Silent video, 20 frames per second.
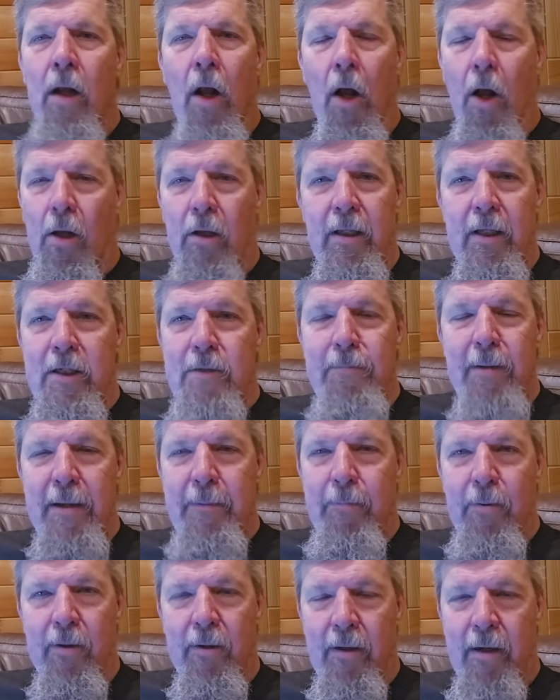all these
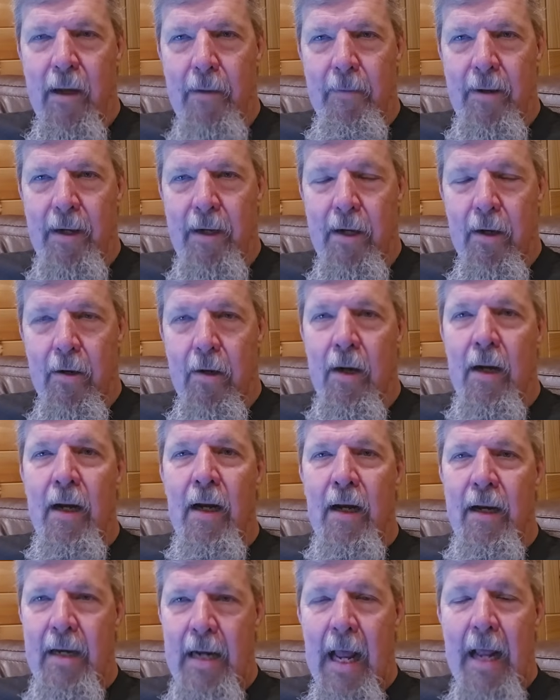people are coming here
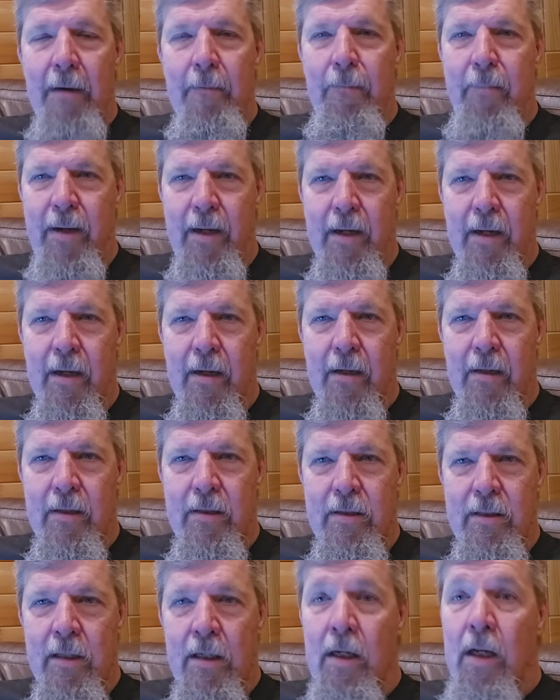not
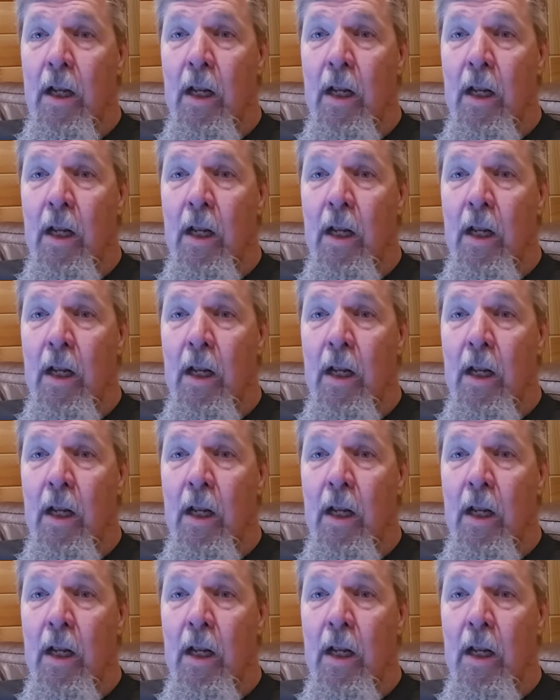because